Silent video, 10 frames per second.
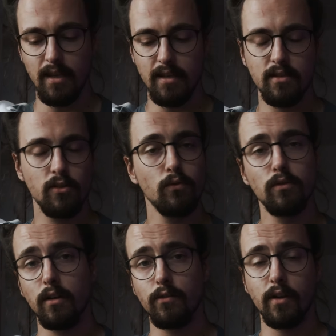These do
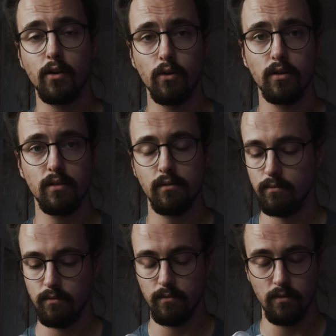not record
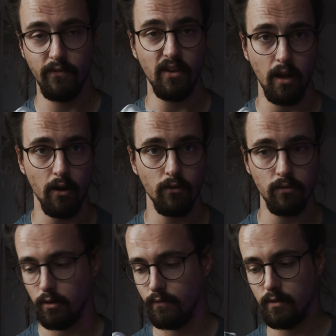the video
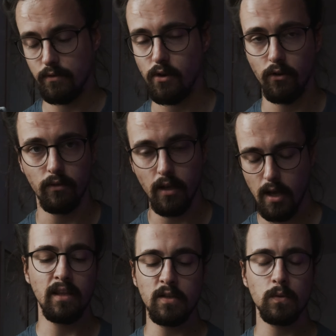of the drone.
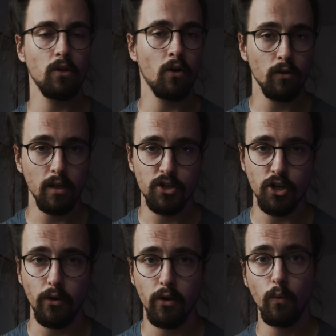These will only
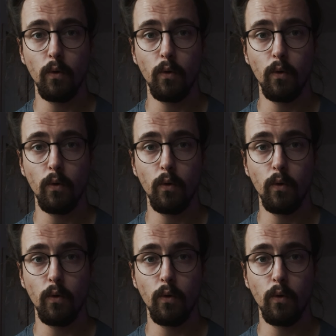show you